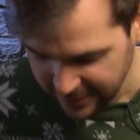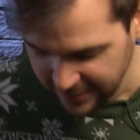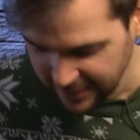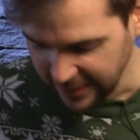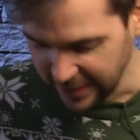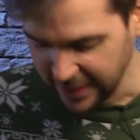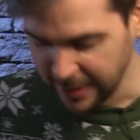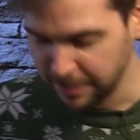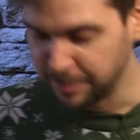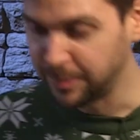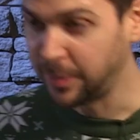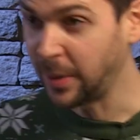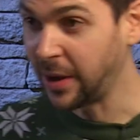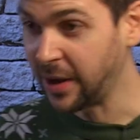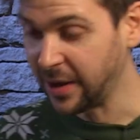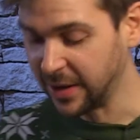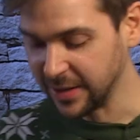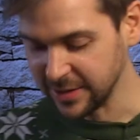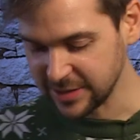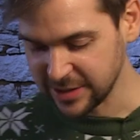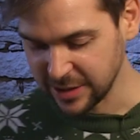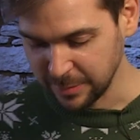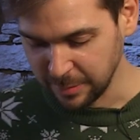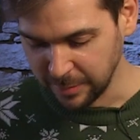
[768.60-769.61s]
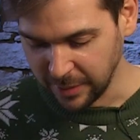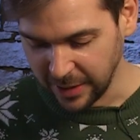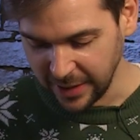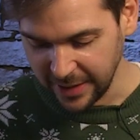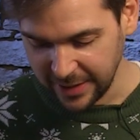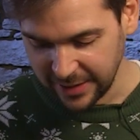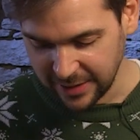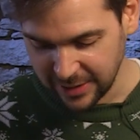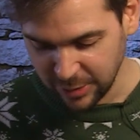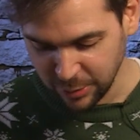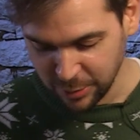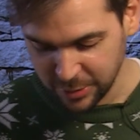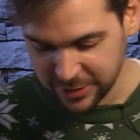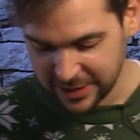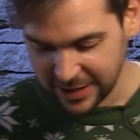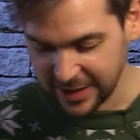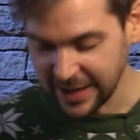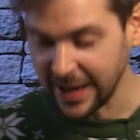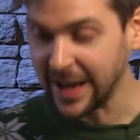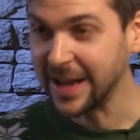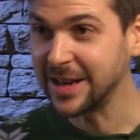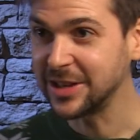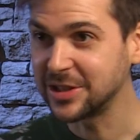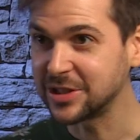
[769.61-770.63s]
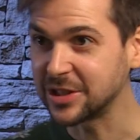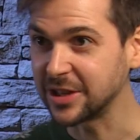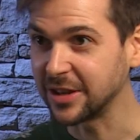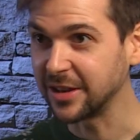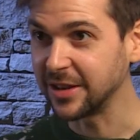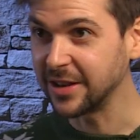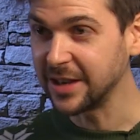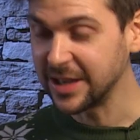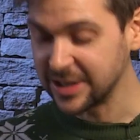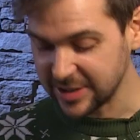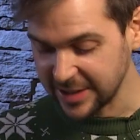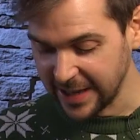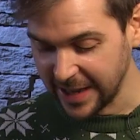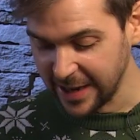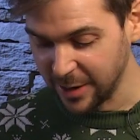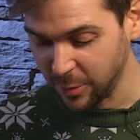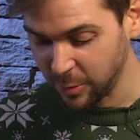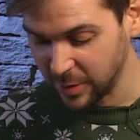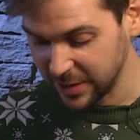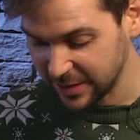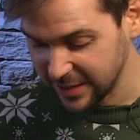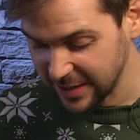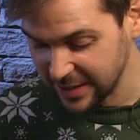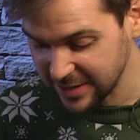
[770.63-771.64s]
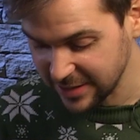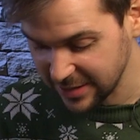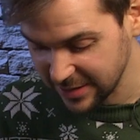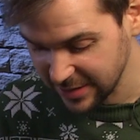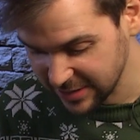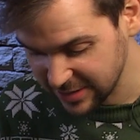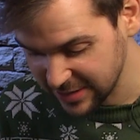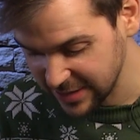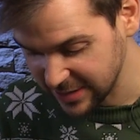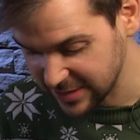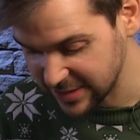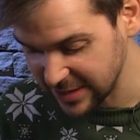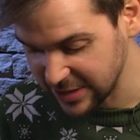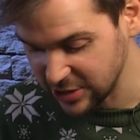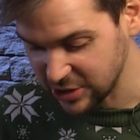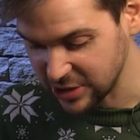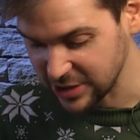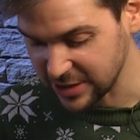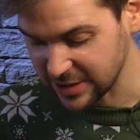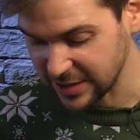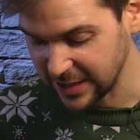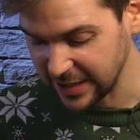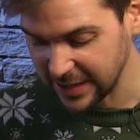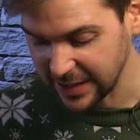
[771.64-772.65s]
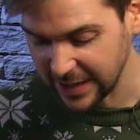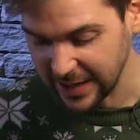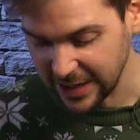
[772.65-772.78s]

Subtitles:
But my Lord Incantor is now within 6 inches, and he can